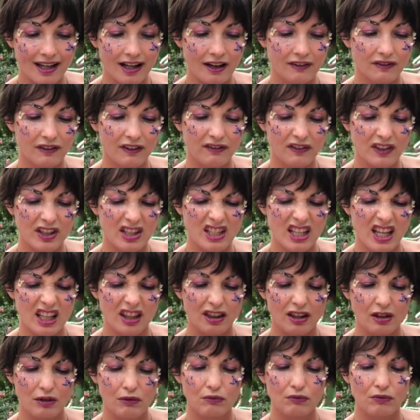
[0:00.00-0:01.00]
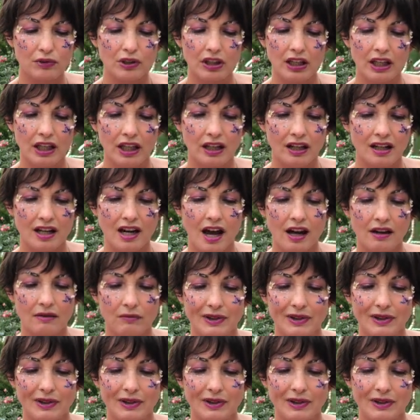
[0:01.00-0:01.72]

And if it feels like they're really not